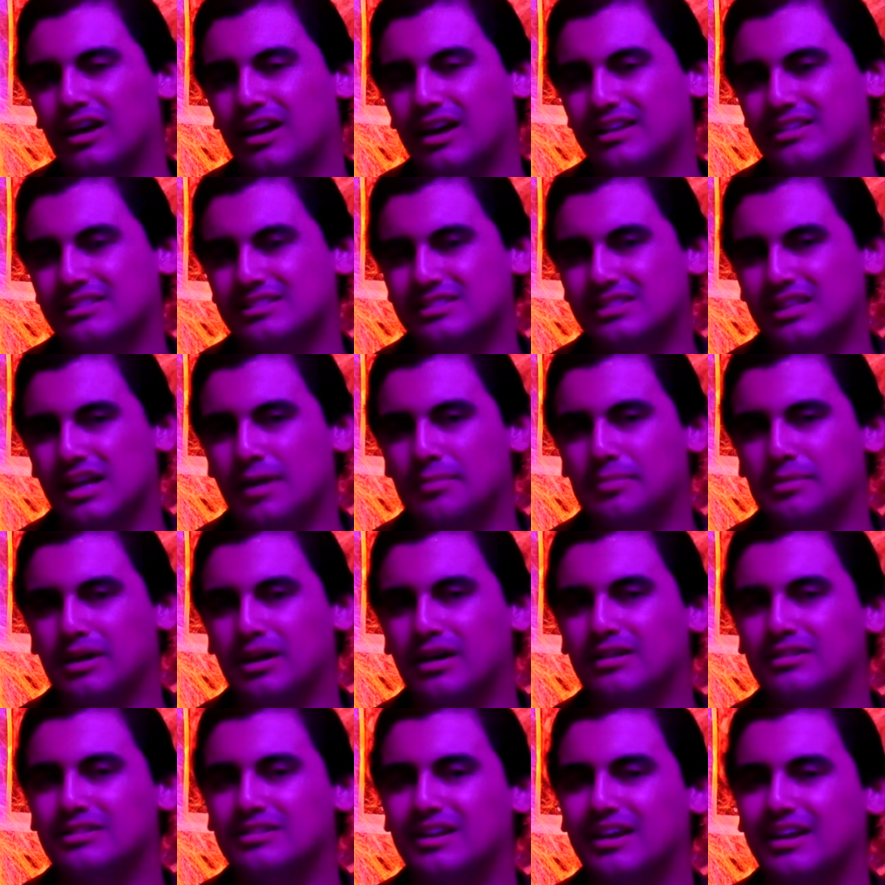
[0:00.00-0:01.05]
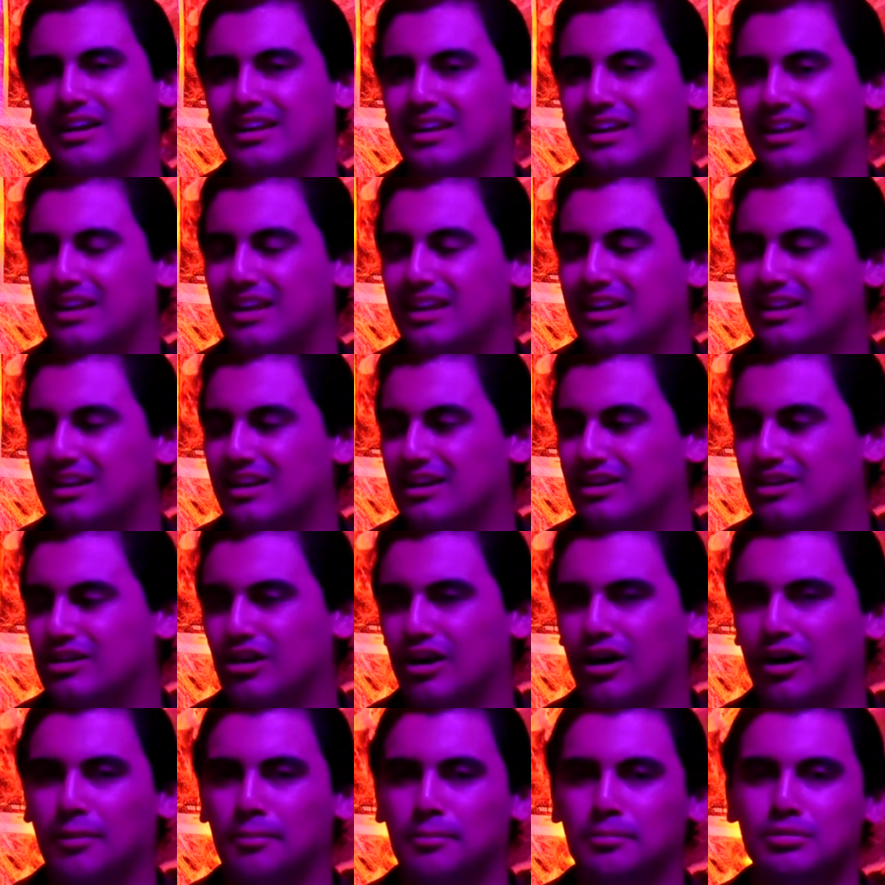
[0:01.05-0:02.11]
Except, unlike in a
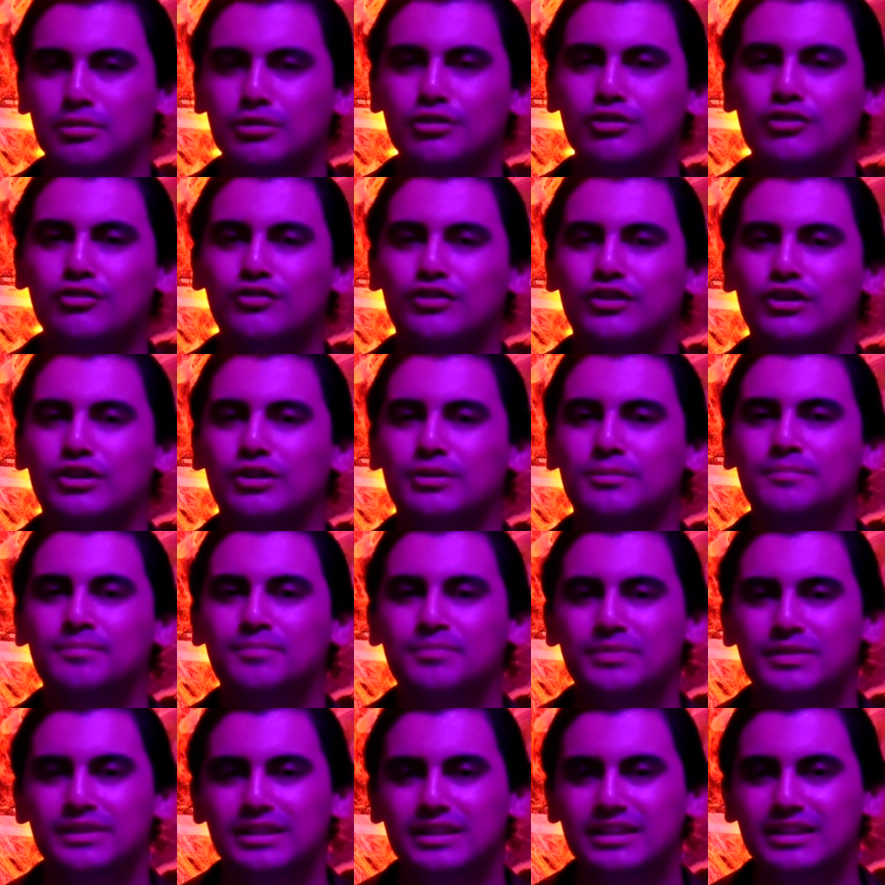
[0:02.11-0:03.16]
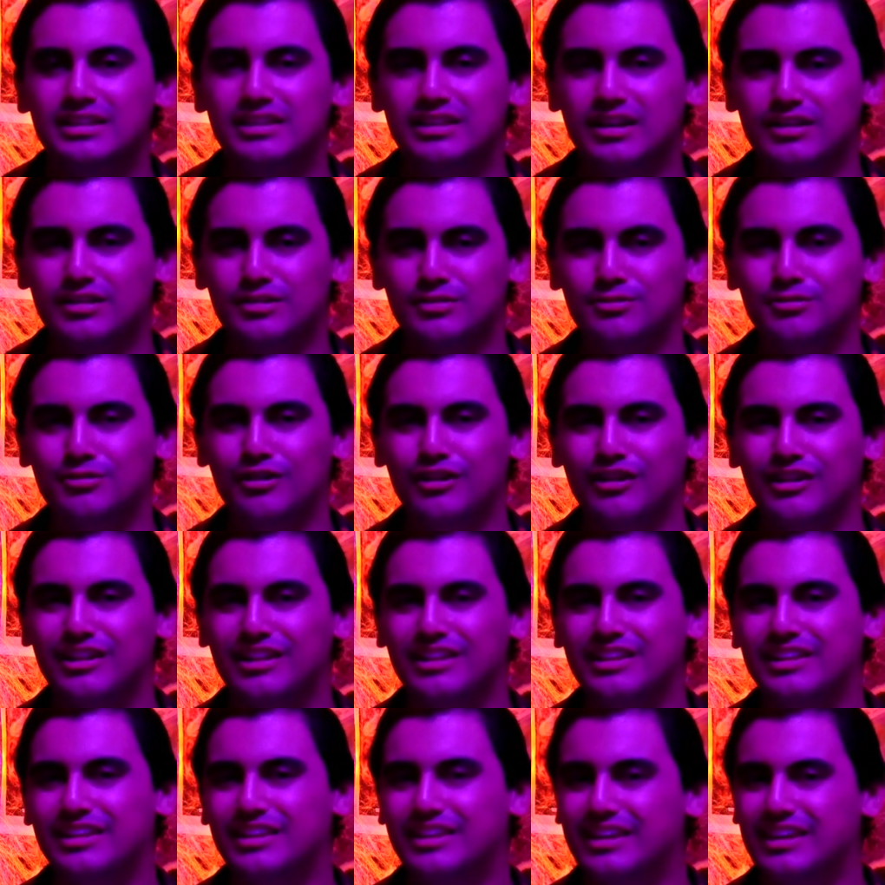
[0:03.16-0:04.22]
Don Bluth film, he doesn't really
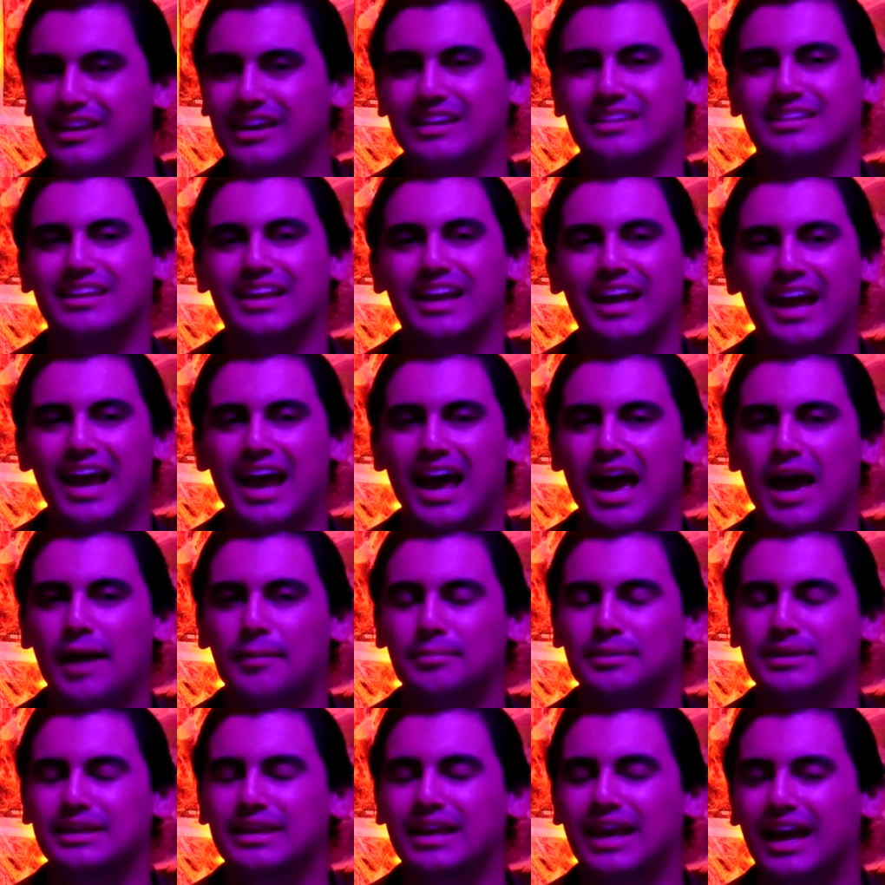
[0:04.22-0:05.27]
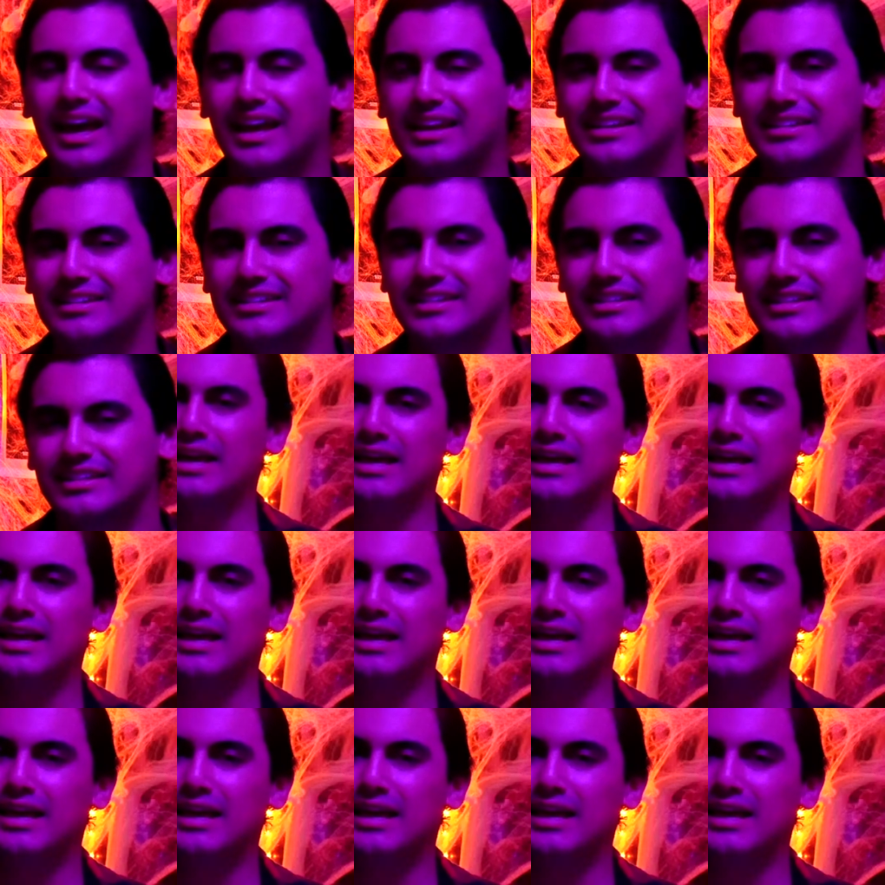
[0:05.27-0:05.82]
get a happy ending.